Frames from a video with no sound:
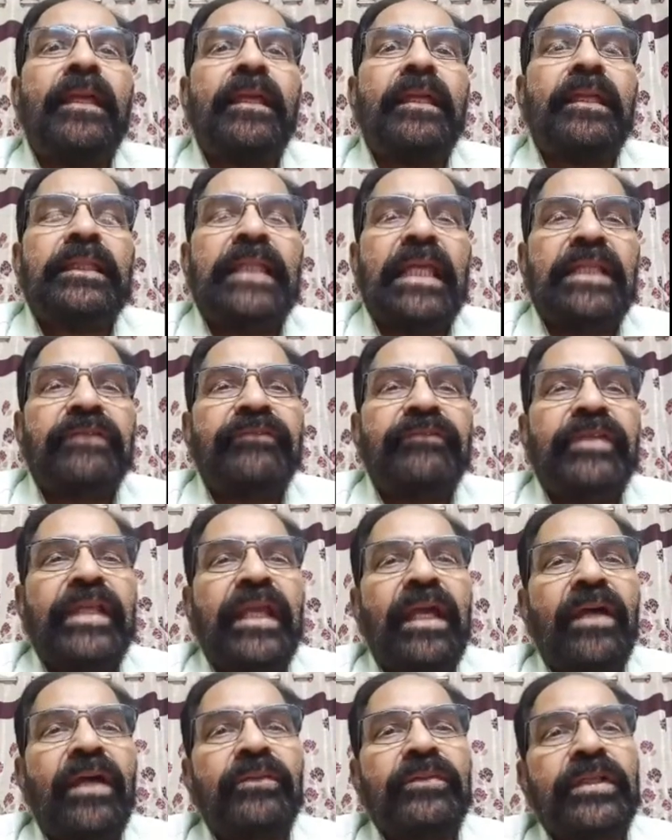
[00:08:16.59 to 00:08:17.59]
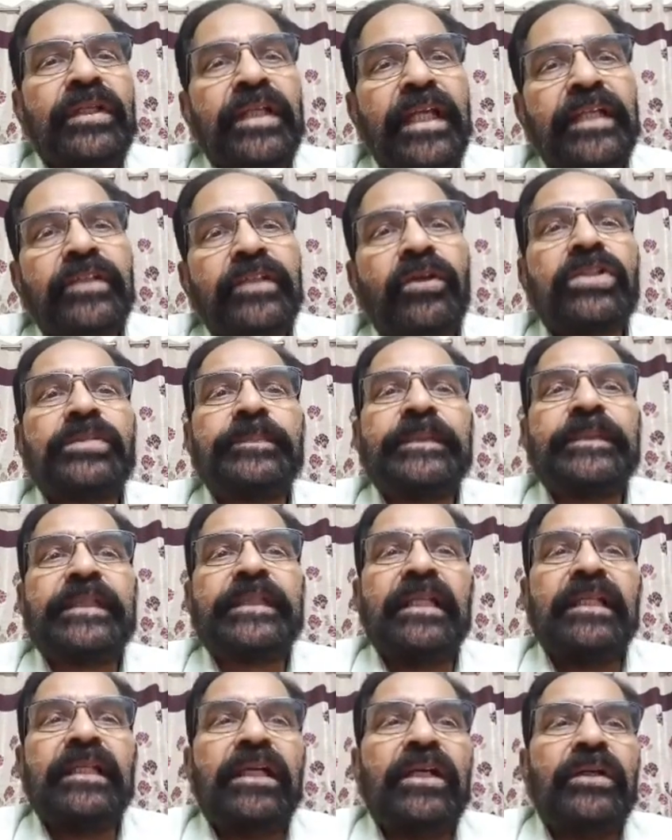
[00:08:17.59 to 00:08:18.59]
Then we have great occipital
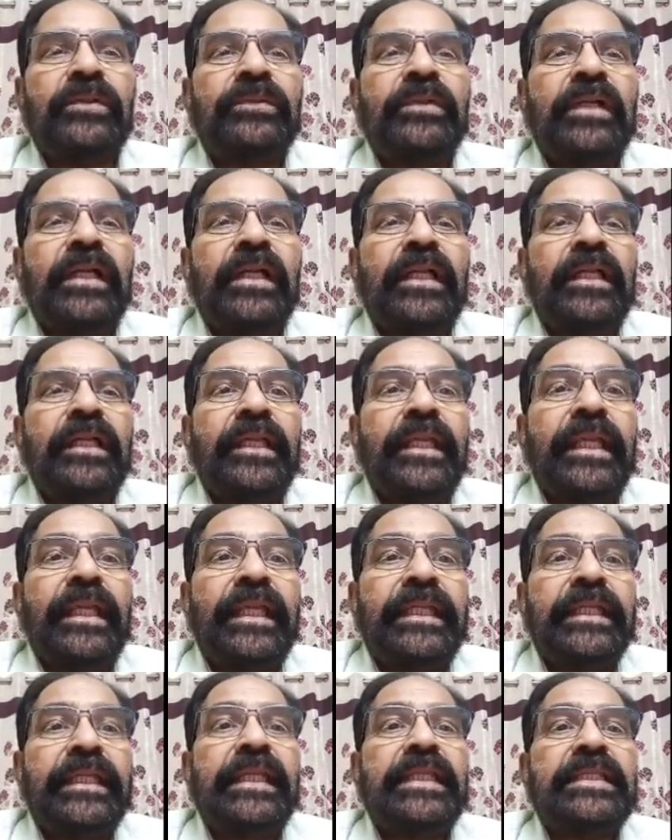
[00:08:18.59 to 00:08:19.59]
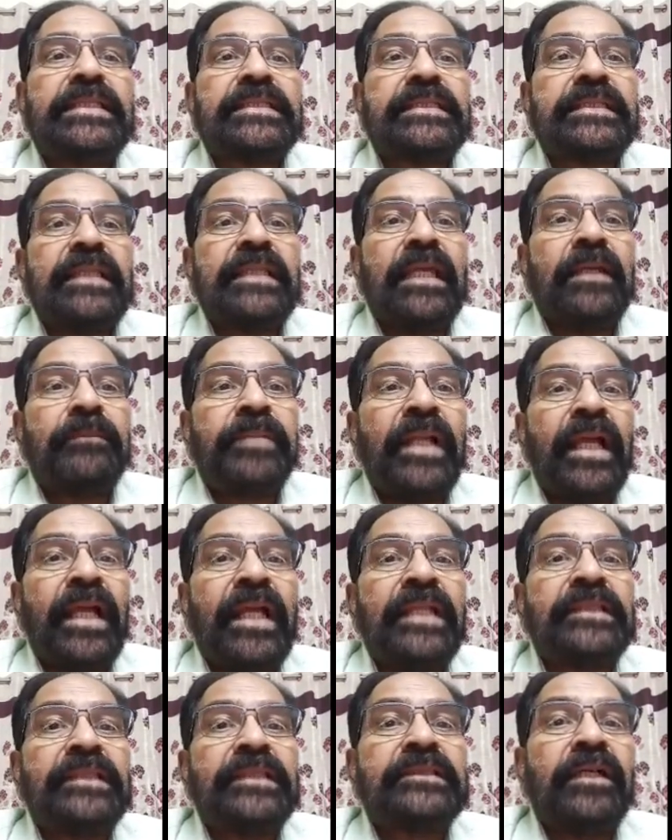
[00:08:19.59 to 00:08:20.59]
nerve, it is a
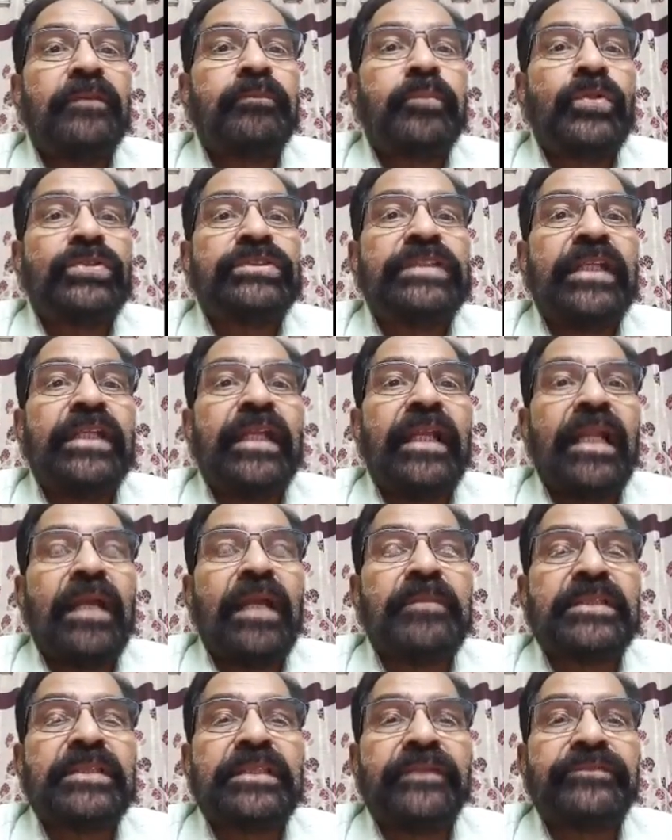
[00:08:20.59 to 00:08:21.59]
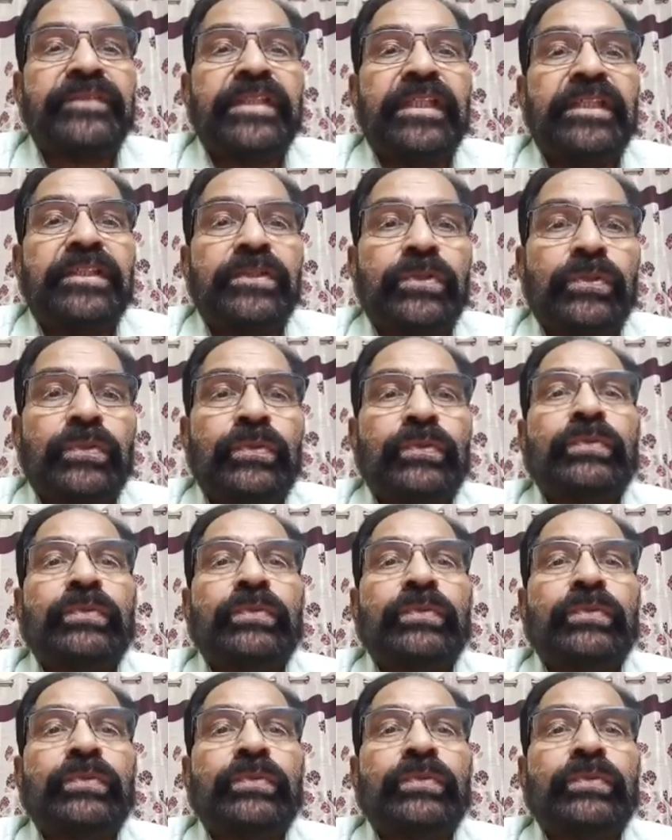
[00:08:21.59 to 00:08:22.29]
branch of posterior ramus of C2.